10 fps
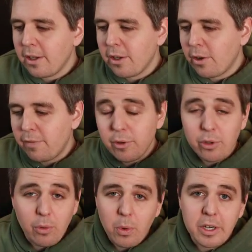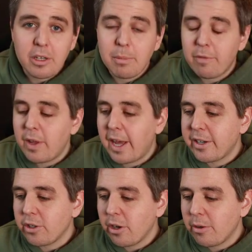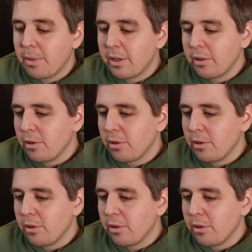You know, if you don't want it above the add to cart button,